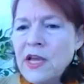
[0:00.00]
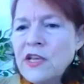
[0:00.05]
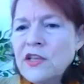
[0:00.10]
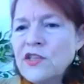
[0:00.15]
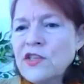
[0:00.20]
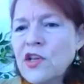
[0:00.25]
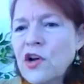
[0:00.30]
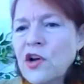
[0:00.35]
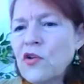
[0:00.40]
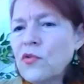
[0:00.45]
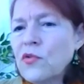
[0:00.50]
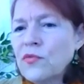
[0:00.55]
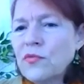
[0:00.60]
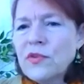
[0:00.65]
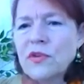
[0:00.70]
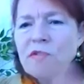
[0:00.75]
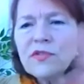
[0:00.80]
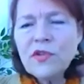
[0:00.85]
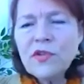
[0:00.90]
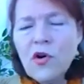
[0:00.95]
So
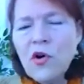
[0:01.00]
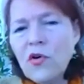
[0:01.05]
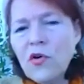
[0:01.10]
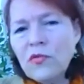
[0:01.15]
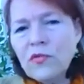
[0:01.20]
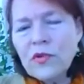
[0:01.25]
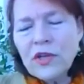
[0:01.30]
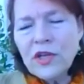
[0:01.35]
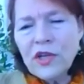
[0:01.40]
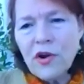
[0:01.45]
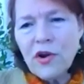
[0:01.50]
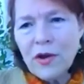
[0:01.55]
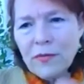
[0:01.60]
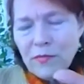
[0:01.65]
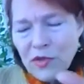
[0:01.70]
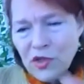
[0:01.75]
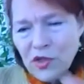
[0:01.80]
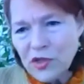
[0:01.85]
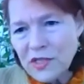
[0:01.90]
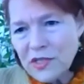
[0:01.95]
there's a whole, you know,
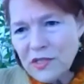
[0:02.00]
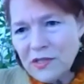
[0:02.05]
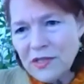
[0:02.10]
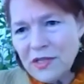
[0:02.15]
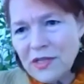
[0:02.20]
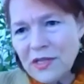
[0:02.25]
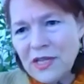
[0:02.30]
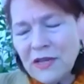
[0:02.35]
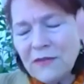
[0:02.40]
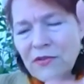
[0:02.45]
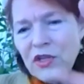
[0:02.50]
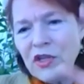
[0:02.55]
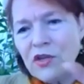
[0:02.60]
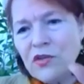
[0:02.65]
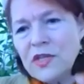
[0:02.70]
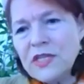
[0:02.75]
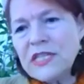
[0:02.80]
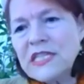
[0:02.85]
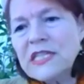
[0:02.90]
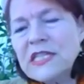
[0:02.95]
I'm just giving you
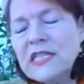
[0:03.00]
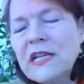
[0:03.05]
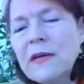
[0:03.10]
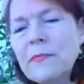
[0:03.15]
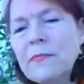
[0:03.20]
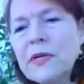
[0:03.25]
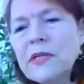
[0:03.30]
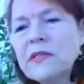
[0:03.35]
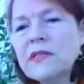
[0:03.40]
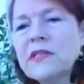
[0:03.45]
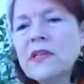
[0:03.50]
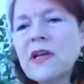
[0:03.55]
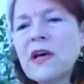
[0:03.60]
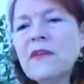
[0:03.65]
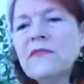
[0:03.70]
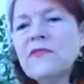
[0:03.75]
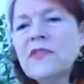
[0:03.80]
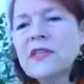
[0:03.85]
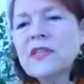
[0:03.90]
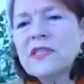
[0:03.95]
the snippets
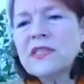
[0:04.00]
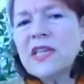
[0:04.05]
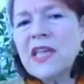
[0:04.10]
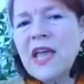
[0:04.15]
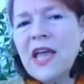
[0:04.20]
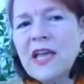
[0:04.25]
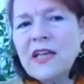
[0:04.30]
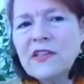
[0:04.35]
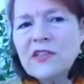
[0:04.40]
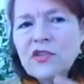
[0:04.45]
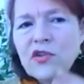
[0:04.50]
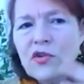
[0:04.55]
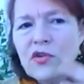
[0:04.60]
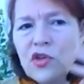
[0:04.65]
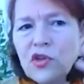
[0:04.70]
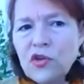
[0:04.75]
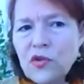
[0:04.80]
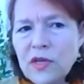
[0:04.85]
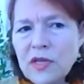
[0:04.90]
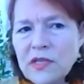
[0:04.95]
of this case so
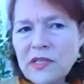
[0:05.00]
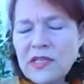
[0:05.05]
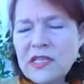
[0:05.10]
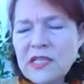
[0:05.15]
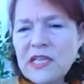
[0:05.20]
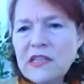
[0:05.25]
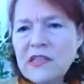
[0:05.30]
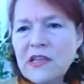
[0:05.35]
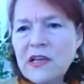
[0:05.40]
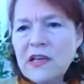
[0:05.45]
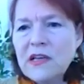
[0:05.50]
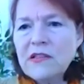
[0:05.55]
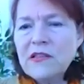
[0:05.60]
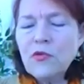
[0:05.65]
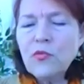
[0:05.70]
you can see the,